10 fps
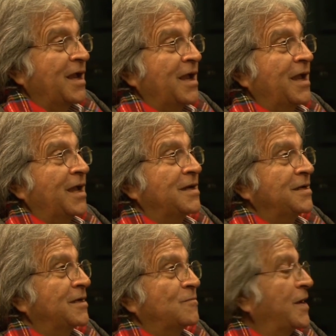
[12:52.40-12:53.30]
And
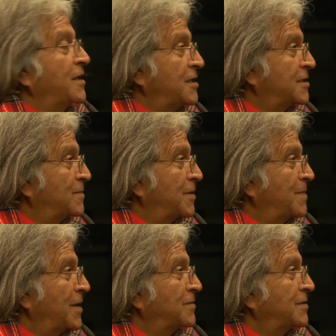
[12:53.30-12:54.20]
he had vanished for
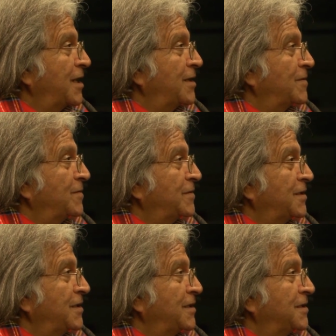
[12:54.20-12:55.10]
about 10,
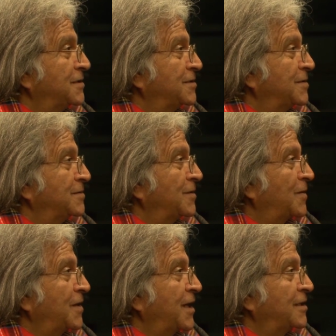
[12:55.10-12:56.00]
15 years. He was
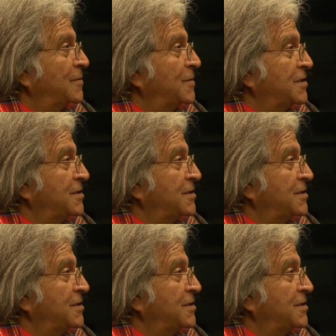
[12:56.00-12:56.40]
not actively